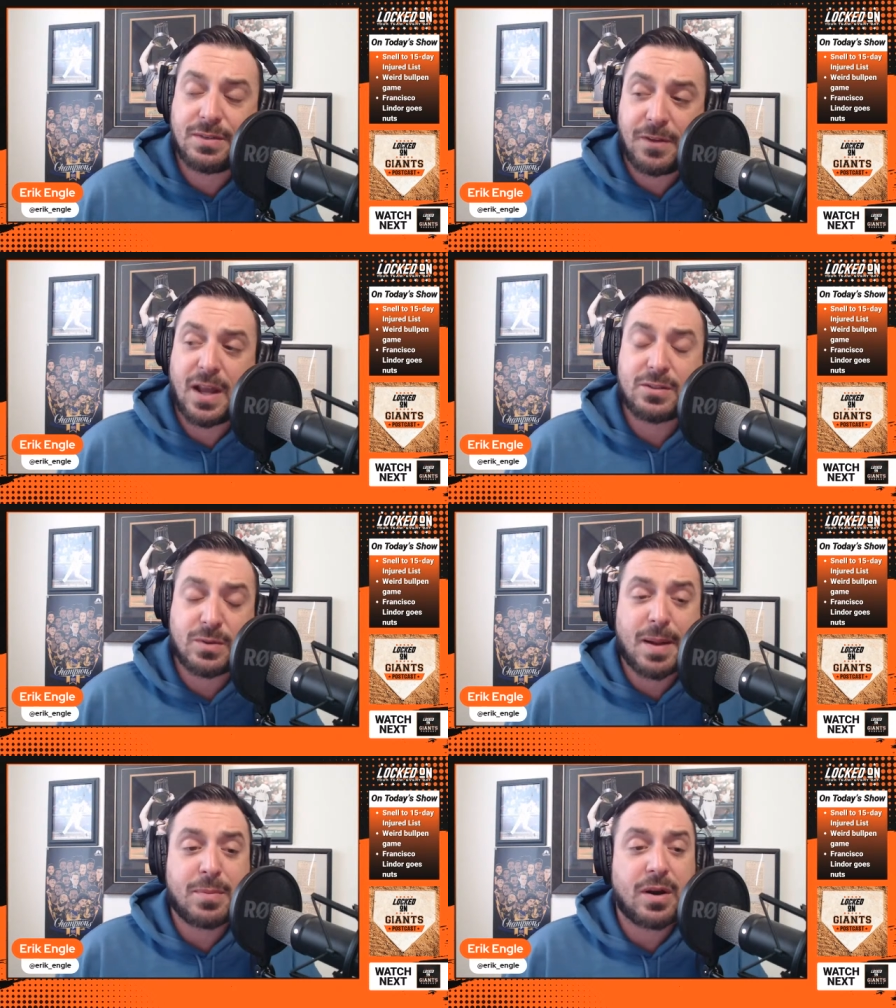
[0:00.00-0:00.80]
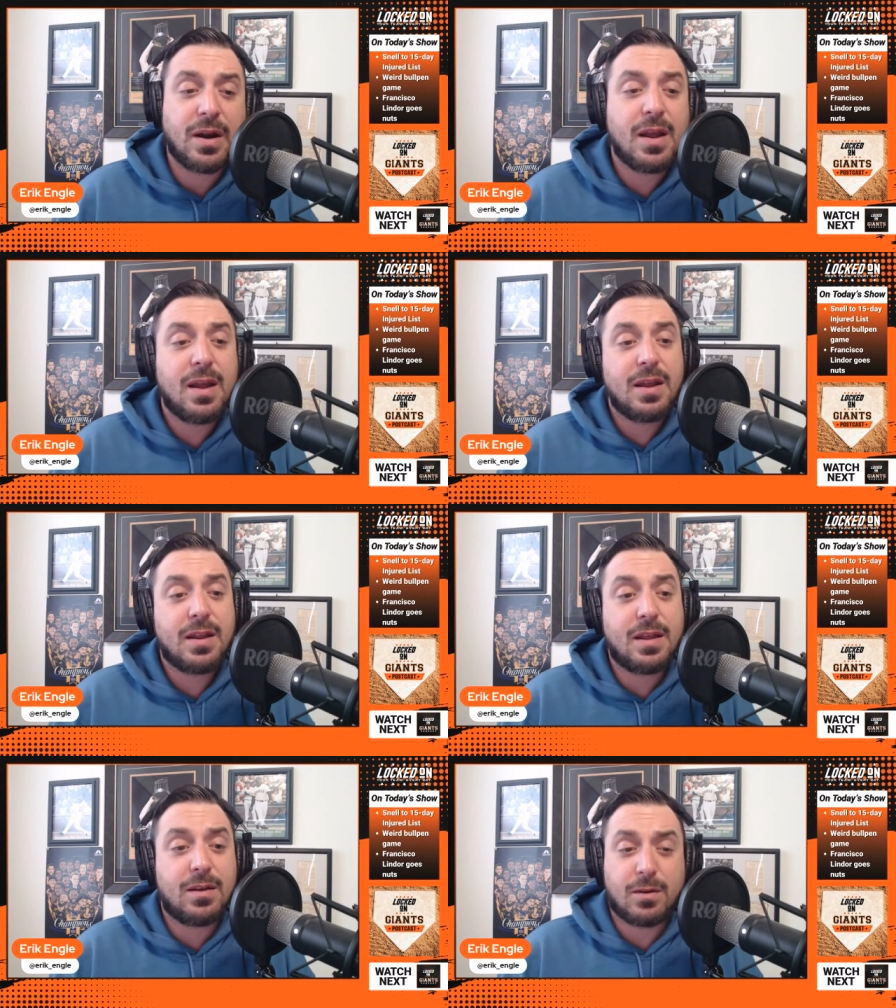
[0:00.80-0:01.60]
If you guys remember,
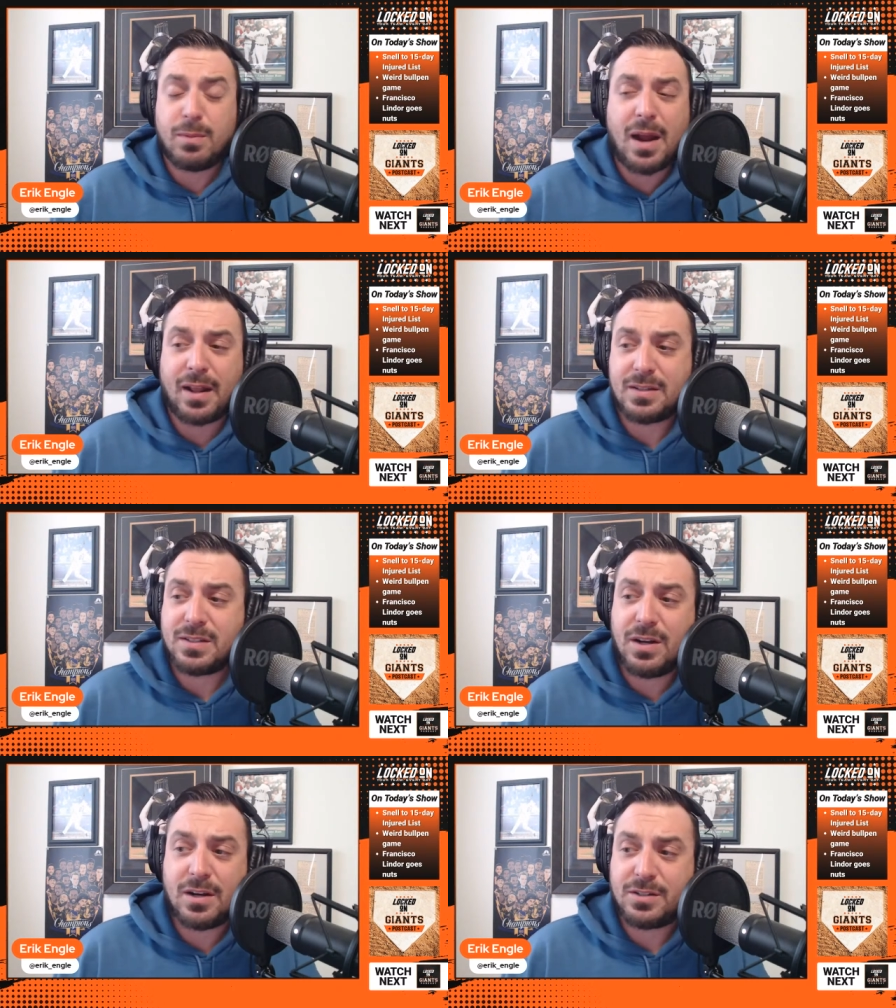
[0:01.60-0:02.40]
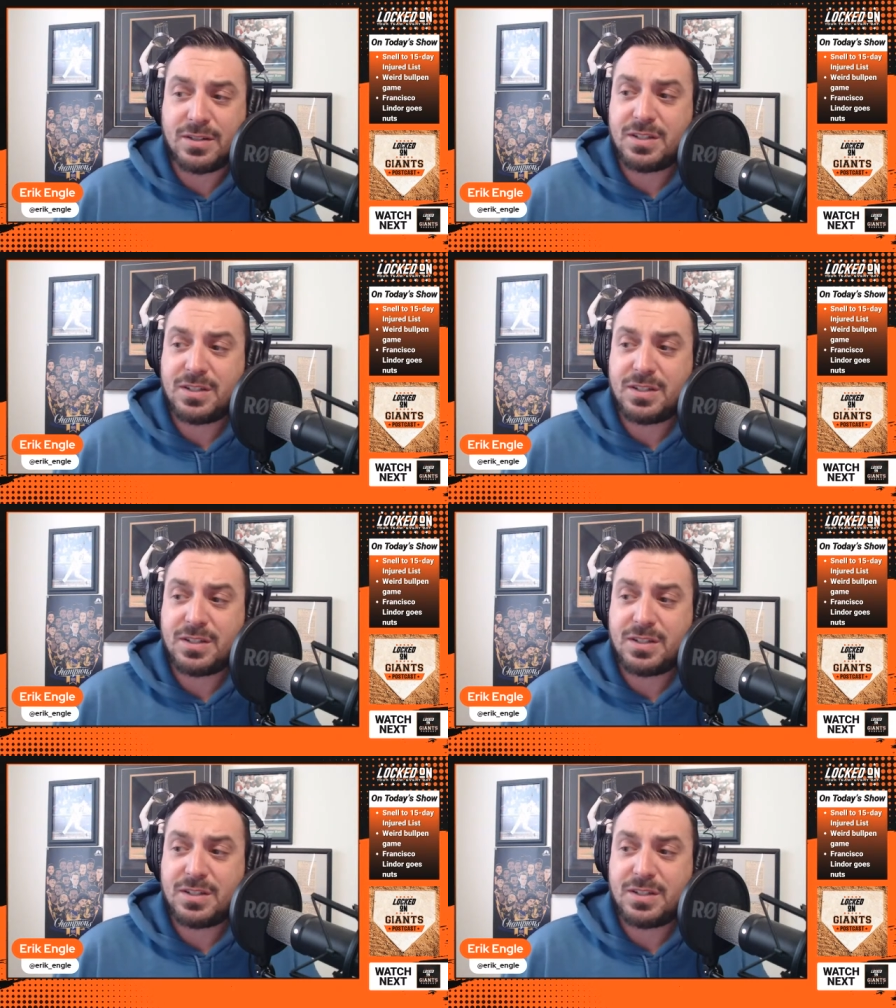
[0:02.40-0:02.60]
or not against the Dodgers,